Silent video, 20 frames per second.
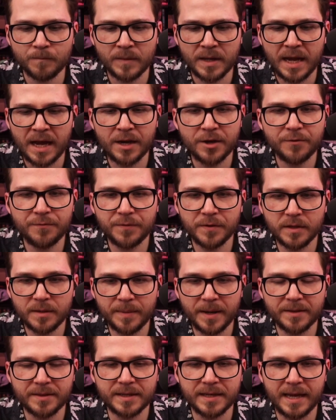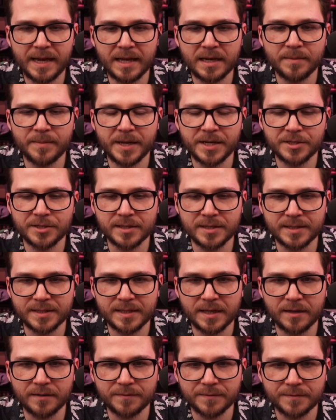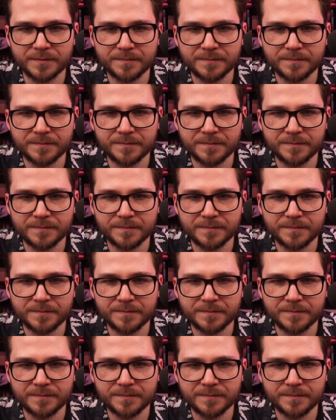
How do you feel about the animation itself?